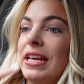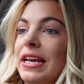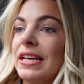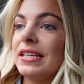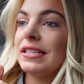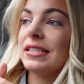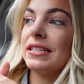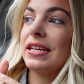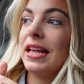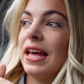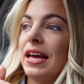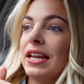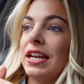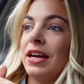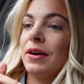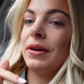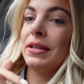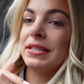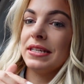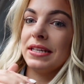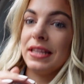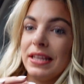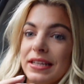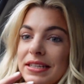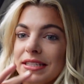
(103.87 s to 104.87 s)
Yesterday I
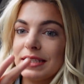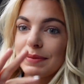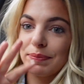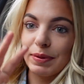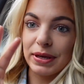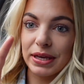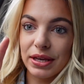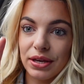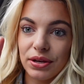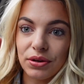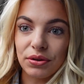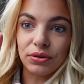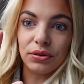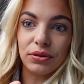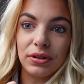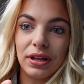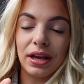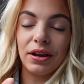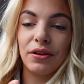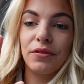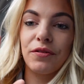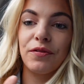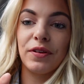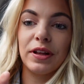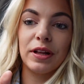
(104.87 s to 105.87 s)
didn't like speak or
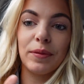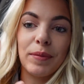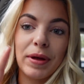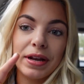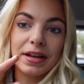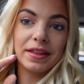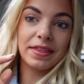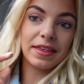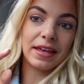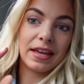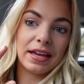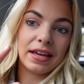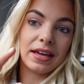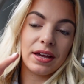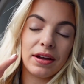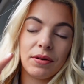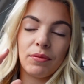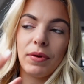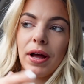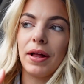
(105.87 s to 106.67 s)
like film anything.